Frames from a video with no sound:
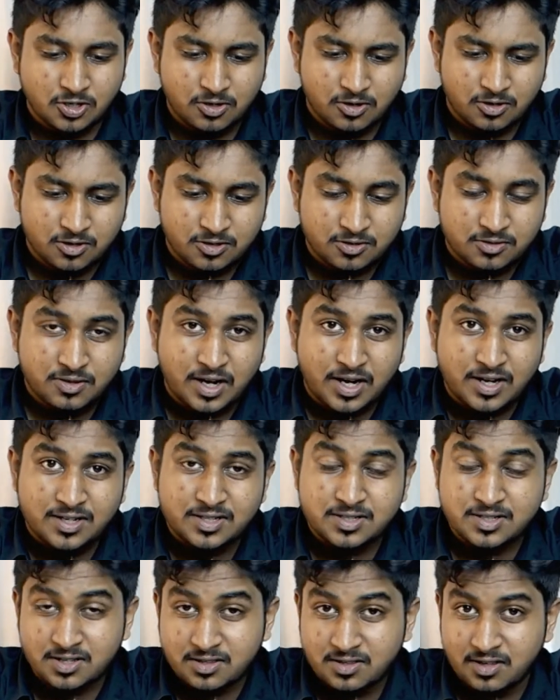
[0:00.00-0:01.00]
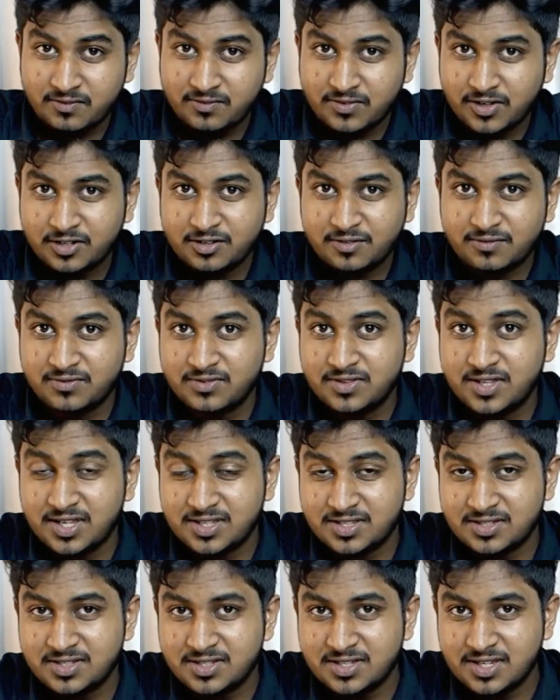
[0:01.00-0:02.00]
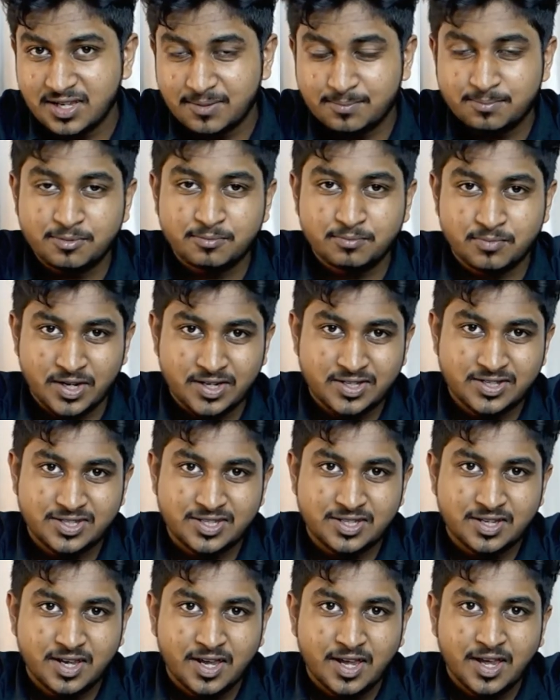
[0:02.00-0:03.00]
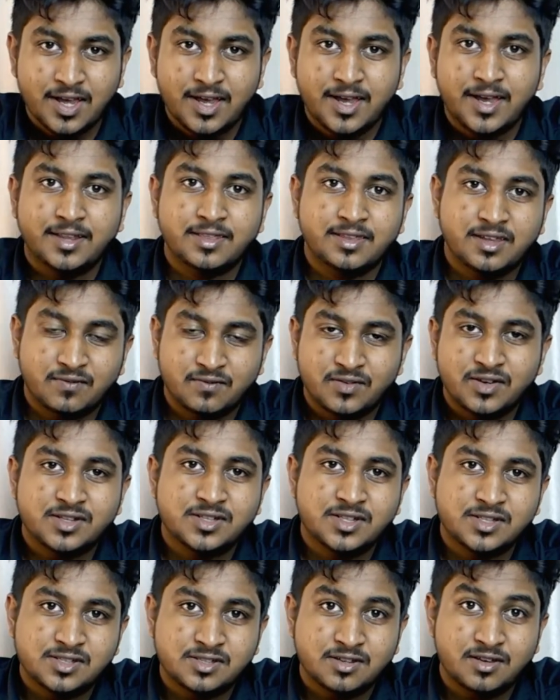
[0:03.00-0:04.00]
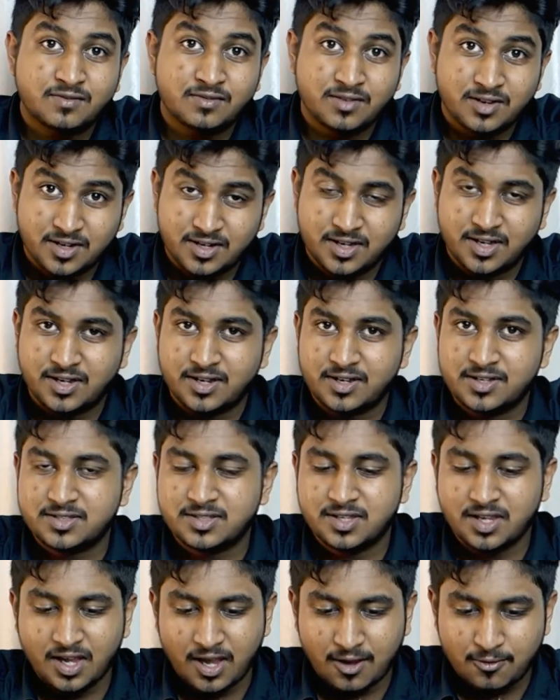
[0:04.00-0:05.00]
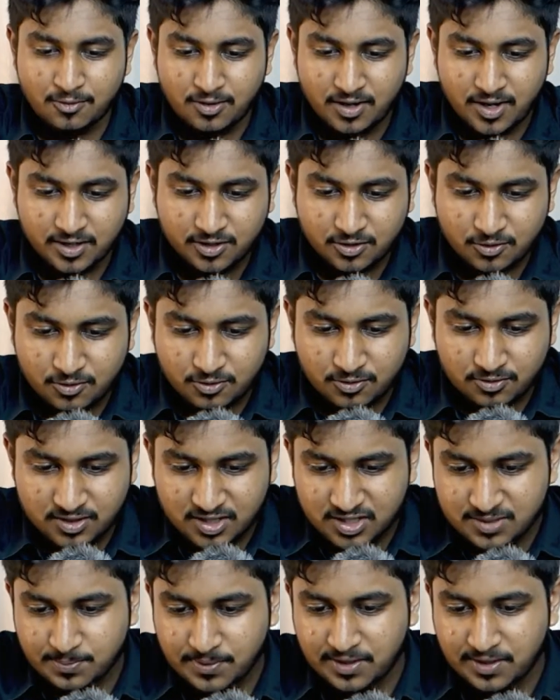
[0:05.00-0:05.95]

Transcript: so in order to understand the effect of these deep breaths in the efficiency of learning and listening i would like to quote